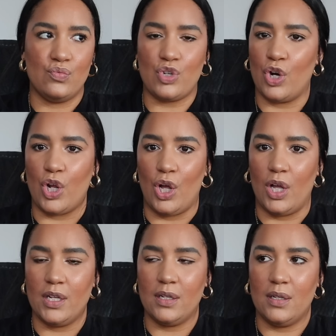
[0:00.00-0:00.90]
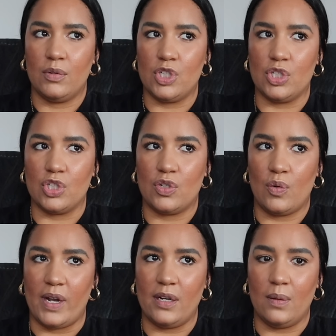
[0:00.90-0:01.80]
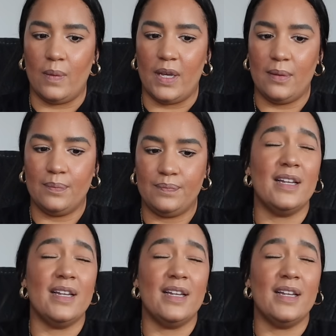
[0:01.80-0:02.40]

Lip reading: turn on, which is quite annoying.